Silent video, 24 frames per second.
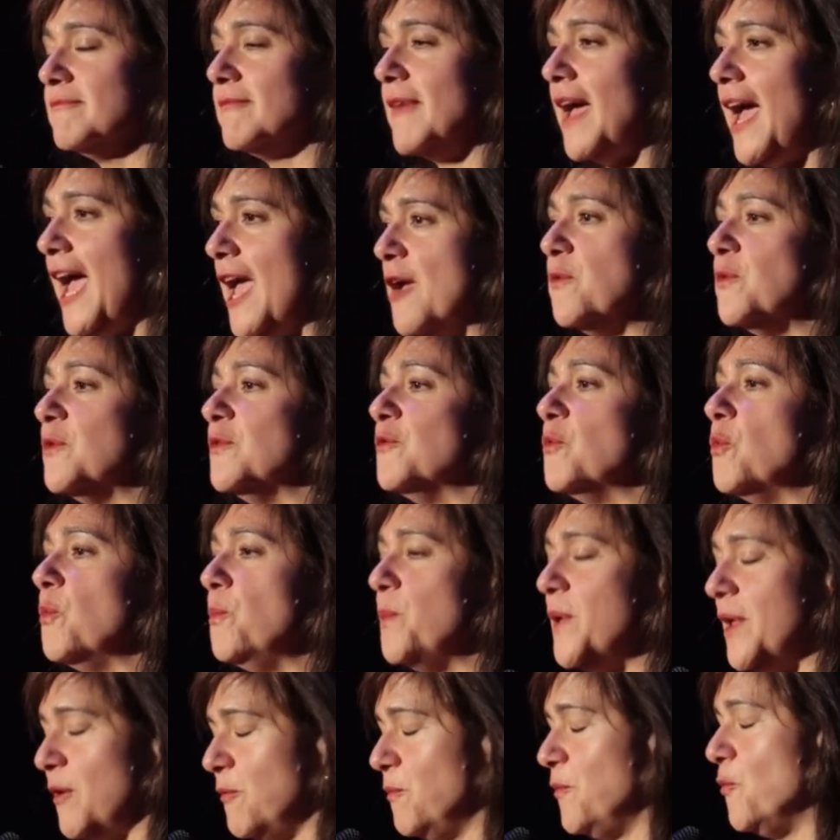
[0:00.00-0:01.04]
I will
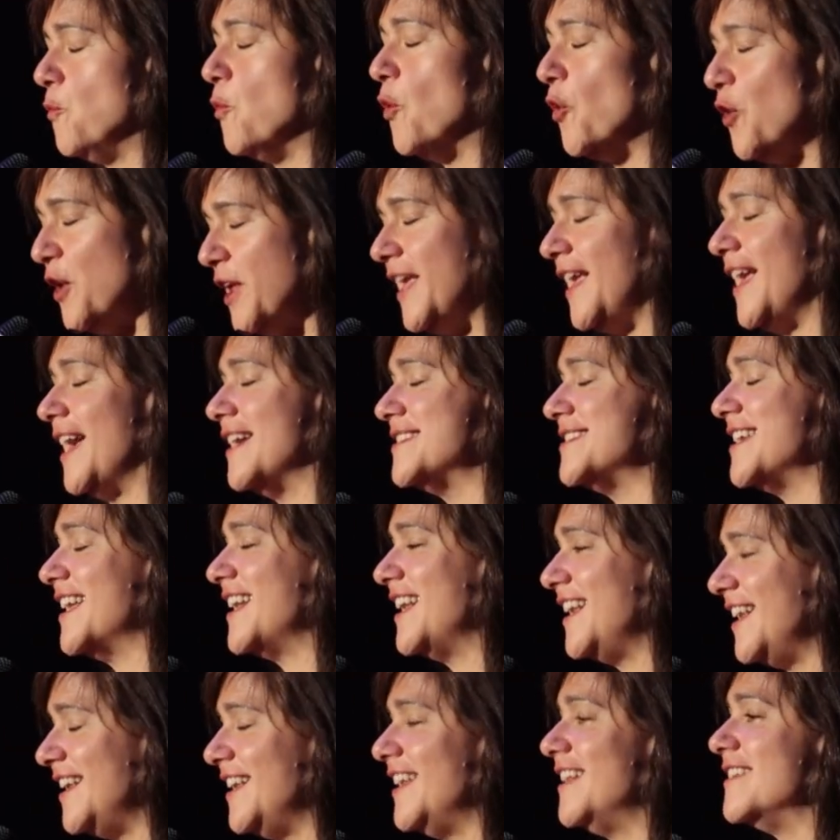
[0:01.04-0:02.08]
be working as a
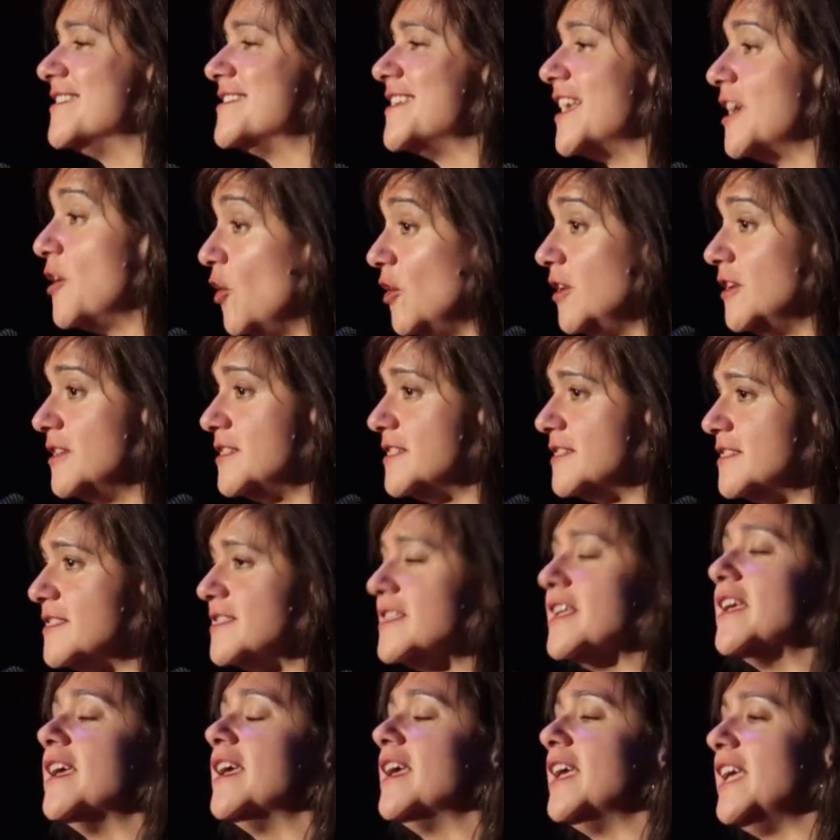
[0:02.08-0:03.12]
clinical psychologist
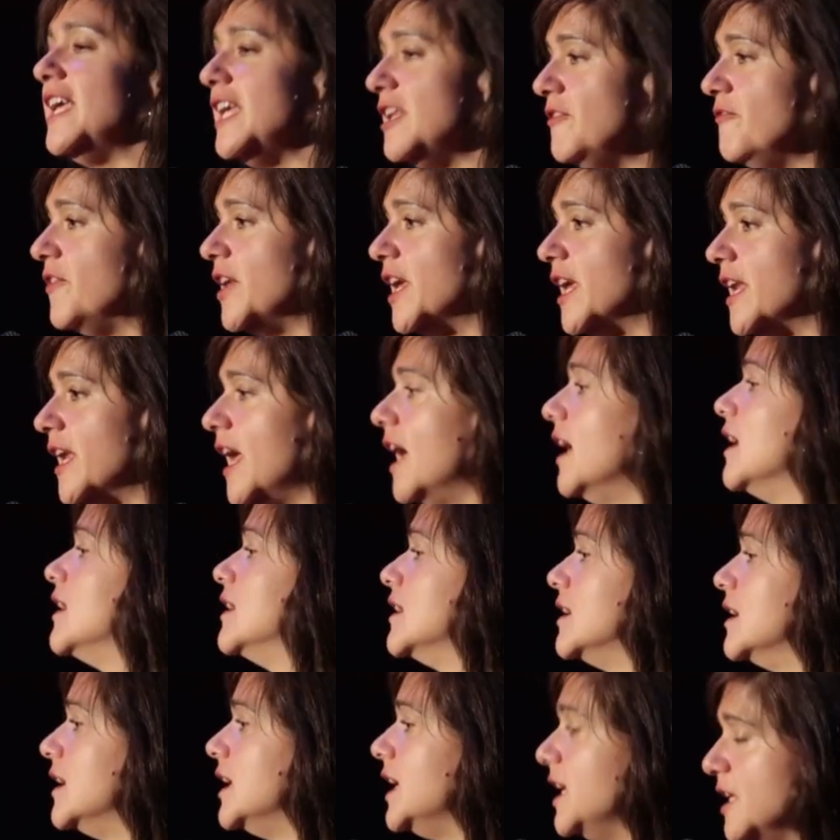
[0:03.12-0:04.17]
in Vienna,
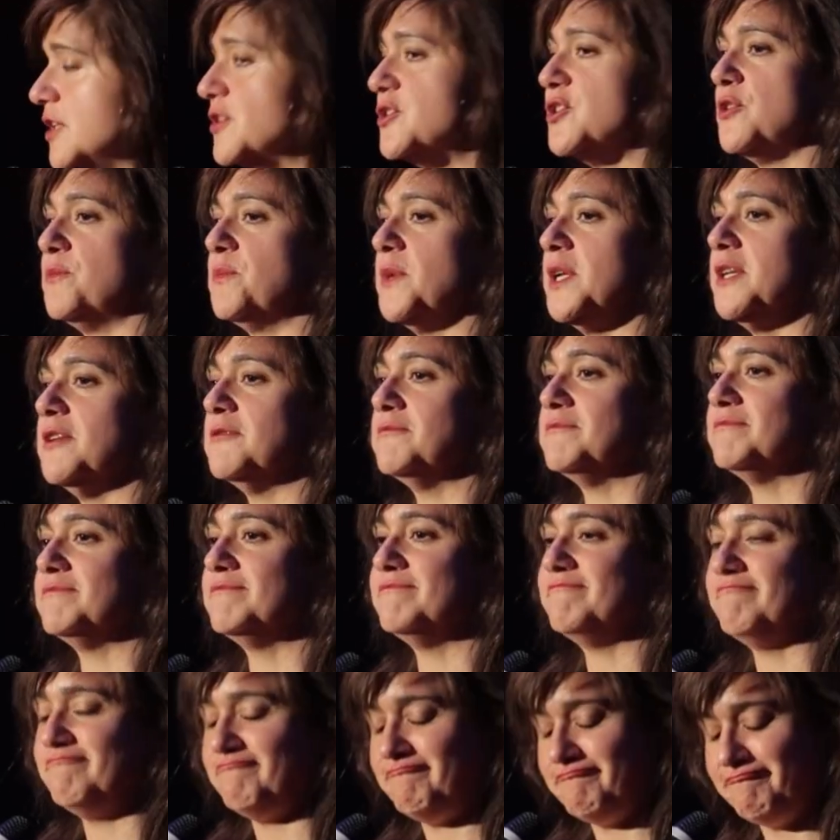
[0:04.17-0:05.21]
in German.
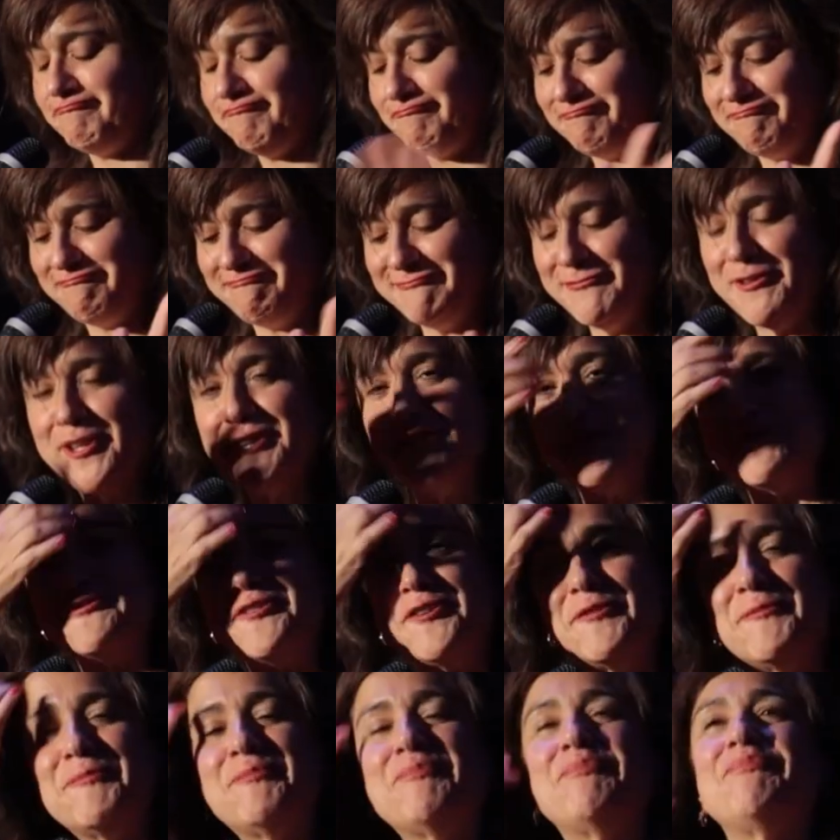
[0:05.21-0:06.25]
Wonderful.